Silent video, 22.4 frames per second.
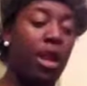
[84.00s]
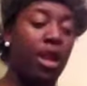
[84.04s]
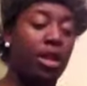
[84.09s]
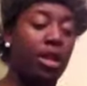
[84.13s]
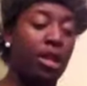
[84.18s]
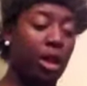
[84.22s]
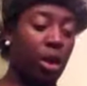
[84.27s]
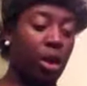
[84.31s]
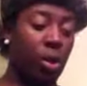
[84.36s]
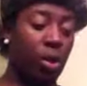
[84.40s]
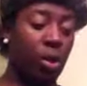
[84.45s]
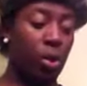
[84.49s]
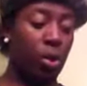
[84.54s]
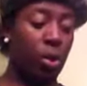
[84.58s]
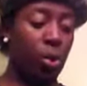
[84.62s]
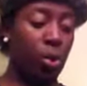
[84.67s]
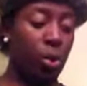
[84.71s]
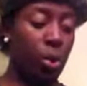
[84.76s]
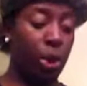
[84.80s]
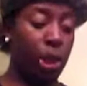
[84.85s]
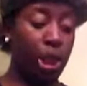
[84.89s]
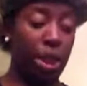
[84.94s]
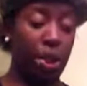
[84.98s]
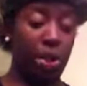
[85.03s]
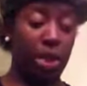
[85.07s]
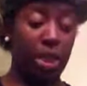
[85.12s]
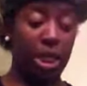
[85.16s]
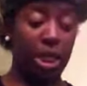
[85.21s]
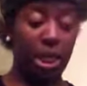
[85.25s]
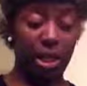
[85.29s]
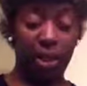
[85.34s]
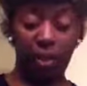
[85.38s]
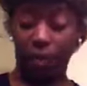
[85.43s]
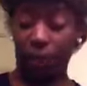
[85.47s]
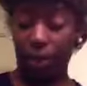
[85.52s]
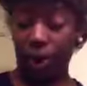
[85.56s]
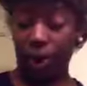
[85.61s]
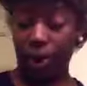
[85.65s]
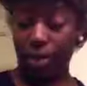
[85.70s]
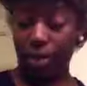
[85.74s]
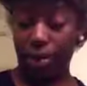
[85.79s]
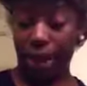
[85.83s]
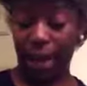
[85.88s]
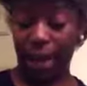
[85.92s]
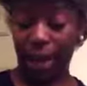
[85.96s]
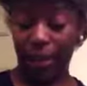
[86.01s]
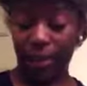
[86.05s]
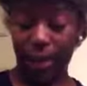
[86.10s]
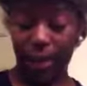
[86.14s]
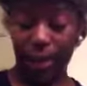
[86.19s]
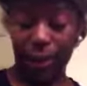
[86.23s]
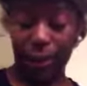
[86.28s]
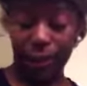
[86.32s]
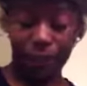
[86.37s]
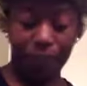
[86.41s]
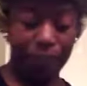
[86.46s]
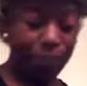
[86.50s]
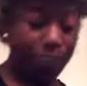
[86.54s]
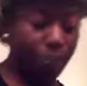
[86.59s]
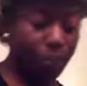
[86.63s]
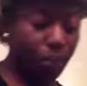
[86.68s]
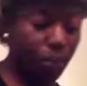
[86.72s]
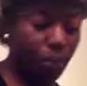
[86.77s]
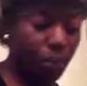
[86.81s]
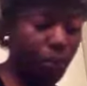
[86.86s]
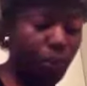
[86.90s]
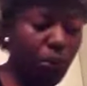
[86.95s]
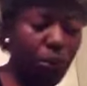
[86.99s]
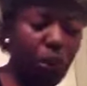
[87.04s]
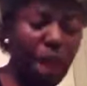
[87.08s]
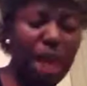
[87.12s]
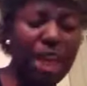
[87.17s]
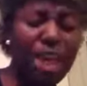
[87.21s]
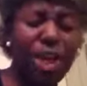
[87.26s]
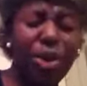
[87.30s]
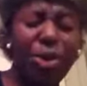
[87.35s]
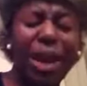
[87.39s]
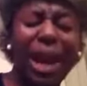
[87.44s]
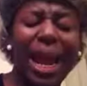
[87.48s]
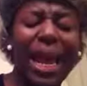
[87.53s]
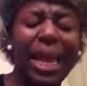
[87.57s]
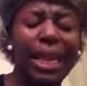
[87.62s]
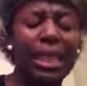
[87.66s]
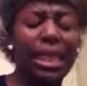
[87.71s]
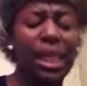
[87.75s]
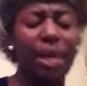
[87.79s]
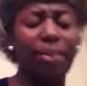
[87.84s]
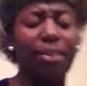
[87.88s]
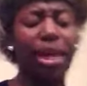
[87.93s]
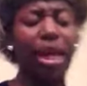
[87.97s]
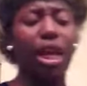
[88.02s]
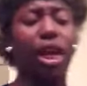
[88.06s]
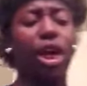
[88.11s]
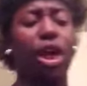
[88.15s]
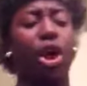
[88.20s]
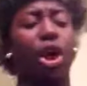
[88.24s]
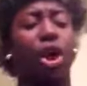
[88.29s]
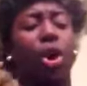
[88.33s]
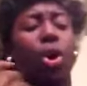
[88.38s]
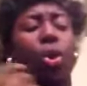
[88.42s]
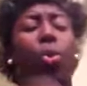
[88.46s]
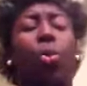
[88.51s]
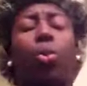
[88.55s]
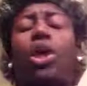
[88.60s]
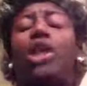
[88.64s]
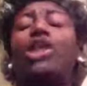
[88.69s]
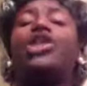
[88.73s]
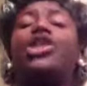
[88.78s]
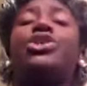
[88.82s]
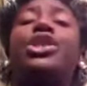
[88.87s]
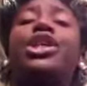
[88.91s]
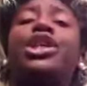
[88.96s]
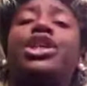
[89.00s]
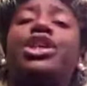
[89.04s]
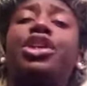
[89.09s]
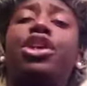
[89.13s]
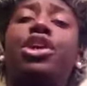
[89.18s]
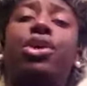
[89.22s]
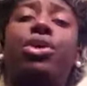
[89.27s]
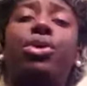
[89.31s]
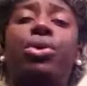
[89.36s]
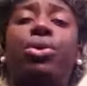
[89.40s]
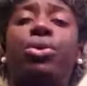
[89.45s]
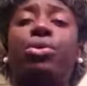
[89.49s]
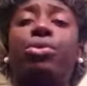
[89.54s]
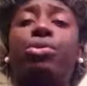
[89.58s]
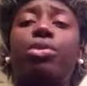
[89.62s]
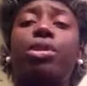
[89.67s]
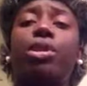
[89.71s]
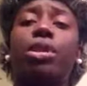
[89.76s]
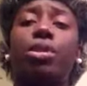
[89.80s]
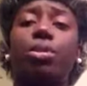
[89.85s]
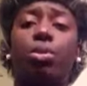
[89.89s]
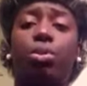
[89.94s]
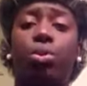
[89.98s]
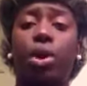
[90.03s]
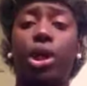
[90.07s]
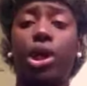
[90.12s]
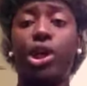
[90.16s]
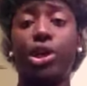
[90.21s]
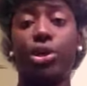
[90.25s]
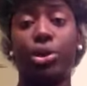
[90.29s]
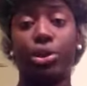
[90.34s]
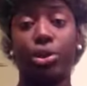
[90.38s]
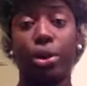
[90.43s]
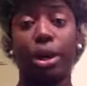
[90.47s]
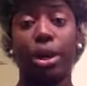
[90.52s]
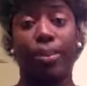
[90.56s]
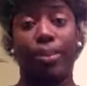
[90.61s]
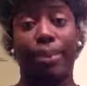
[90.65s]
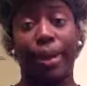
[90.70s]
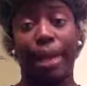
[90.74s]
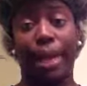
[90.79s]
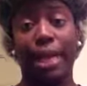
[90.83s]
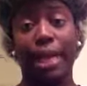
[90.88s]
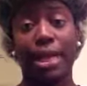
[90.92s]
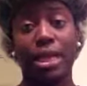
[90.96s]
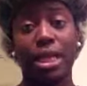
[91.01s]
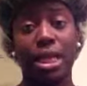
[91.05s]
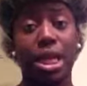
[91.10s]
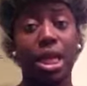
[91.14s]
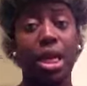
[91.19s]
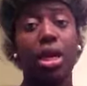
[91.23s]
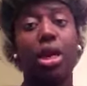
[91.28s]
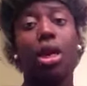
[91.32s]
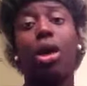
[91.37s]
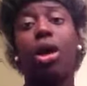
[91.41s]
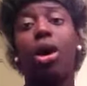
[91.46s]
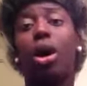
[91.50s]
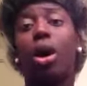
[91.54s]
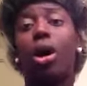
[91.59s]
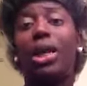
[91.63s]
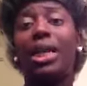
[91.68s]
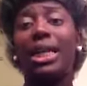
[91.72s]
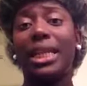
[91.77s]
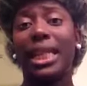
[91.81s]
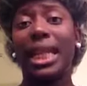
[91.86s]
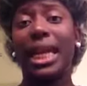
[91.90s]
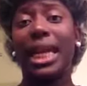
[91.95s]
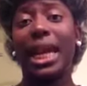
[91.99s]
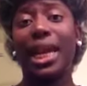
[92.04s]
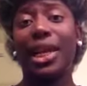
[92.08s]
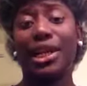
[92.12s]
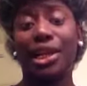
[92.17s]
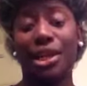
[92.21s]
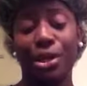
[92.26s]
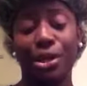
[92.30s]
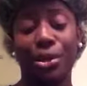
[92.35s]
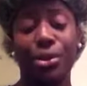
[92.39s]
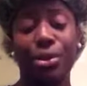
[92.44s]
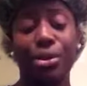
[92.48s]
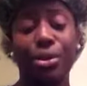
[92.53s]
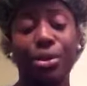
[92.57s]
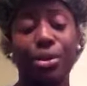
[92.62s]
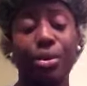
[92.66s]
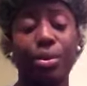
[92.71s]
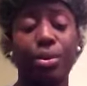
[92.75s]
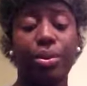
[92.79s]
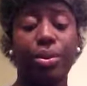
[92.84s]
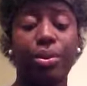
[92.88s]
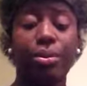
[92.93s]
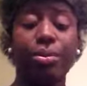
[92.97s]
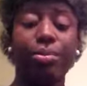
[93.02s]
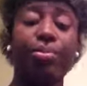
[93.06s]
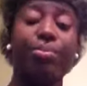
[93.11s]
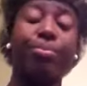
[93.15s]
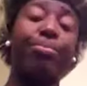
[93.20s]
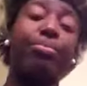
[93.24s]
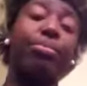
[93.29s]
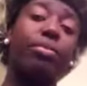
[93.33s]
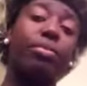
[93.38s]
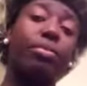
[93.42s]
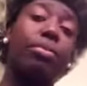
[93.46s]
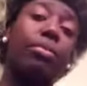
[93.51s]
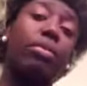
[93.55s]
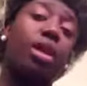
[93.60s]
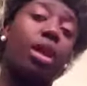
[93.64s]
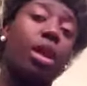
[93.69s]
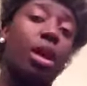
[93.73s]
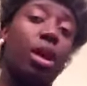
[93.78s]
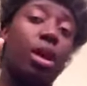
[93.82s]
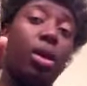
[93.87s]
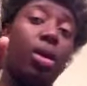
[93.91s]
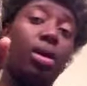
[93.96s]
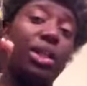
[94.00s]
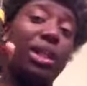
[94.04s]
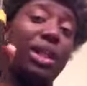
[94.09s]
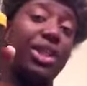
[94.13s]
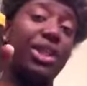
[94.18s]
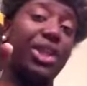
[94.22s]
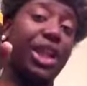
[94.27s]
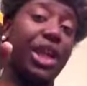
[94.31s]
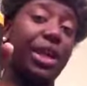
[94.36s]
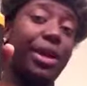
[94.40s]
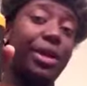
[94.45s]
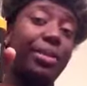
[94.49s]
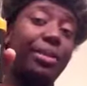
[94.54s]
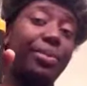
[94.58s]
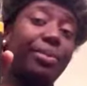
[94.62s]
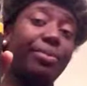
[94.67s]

So we use this for the braid with, and you were asking me what you can use when you're doing the braids. Only thing I used was the jam.